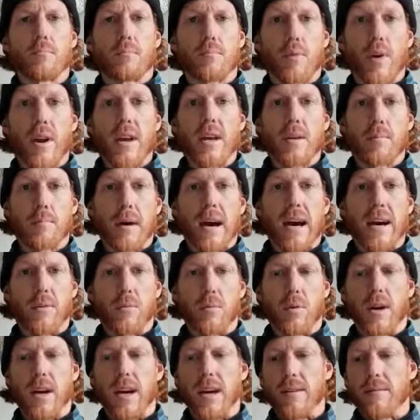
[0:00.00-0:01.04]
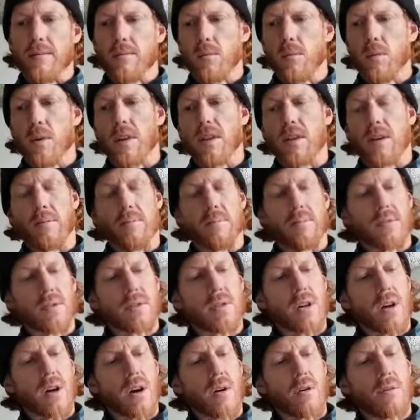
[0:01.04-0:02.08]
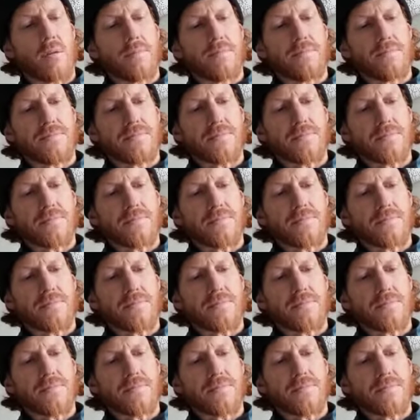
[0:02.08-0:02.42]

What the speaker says: brake pad wear with them. So